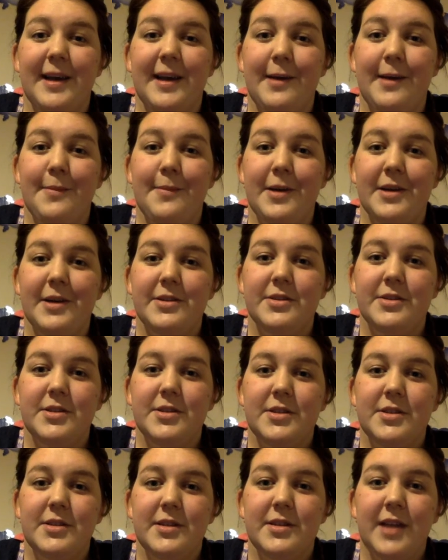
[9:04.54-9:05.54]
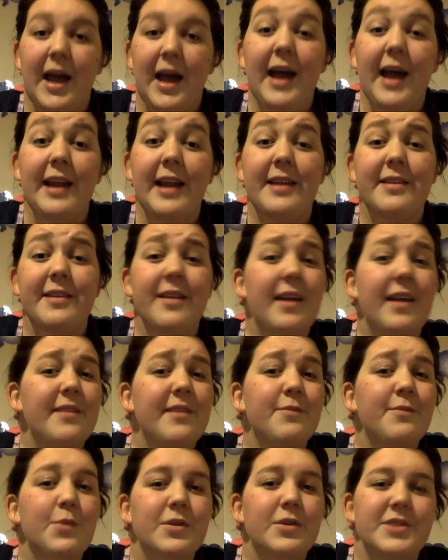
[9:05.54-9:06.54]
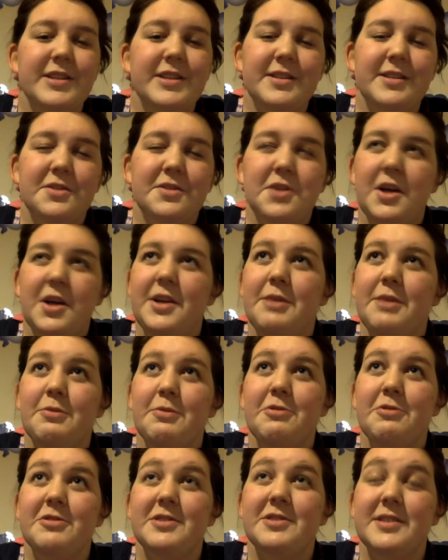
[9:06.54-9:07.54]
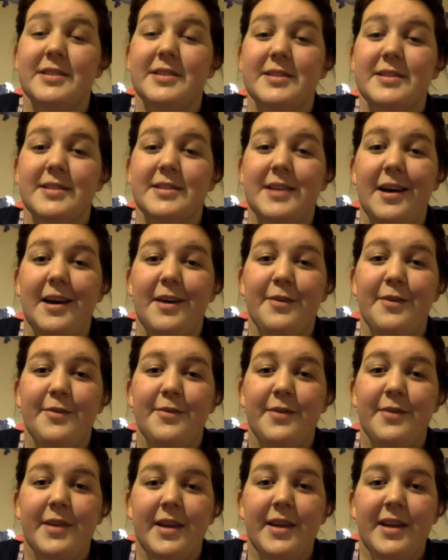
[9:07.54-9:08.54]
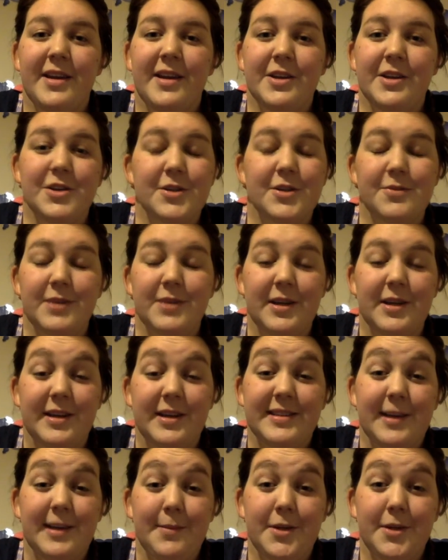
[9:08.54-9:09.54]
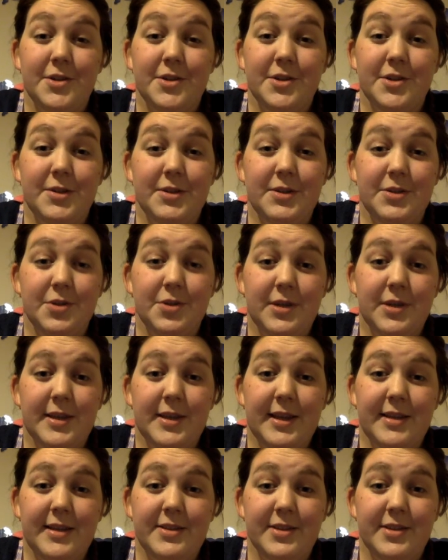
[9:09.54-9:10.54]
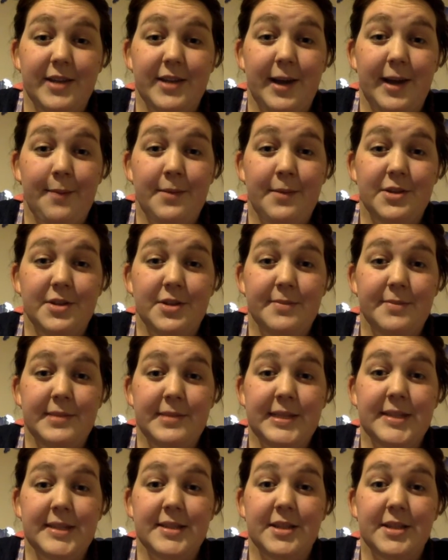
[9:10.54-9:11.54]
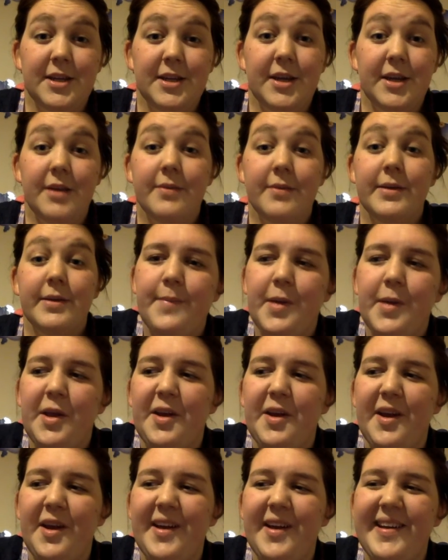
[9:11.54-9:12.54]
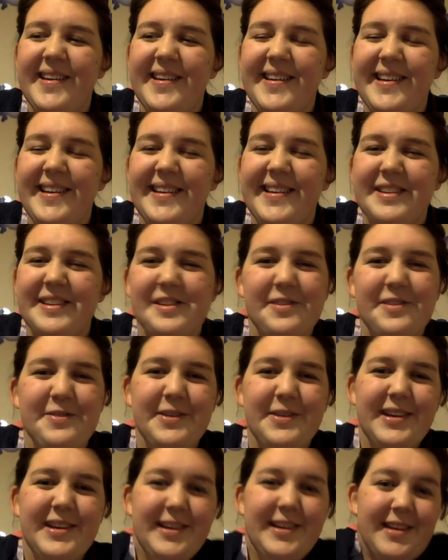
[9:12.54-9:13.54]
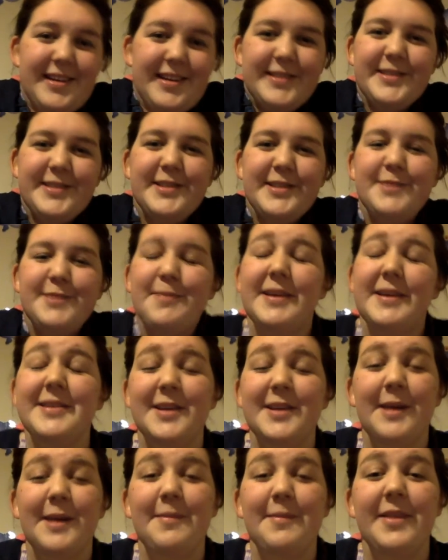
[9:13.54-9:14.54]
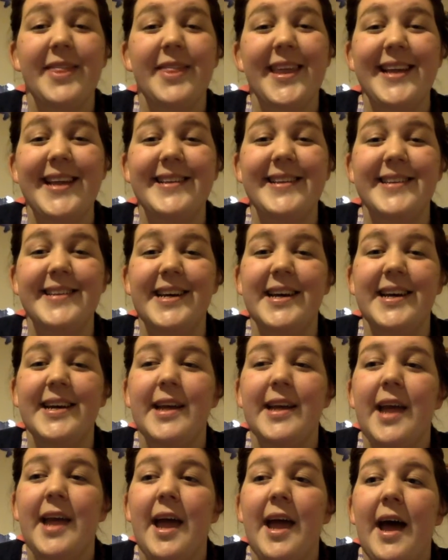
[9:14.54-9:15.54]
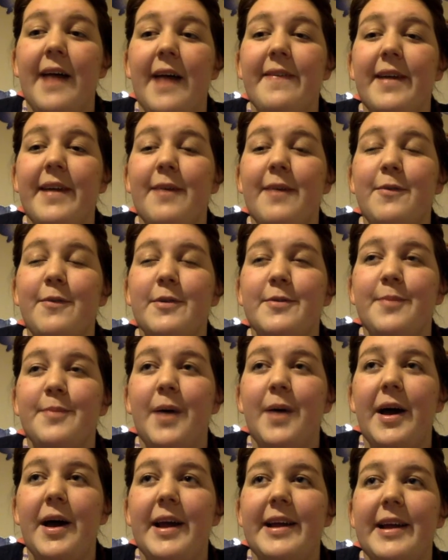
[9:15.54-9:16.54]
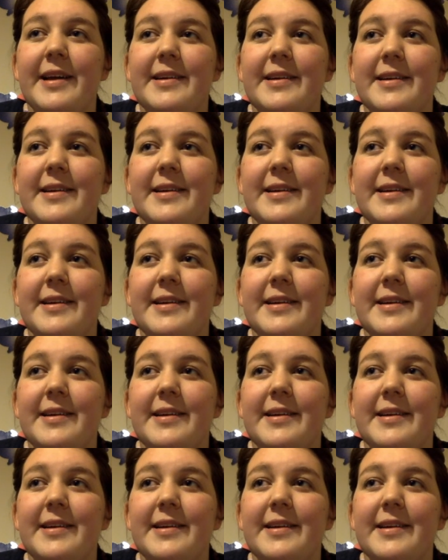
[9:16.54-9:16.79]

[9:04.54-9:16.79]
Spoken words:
how much, and watching the Tony Awards and stuff, you just realise how much you enjoy theatre and how much it means to you. But you know, it's just really nice to spend time at theatre, and that was my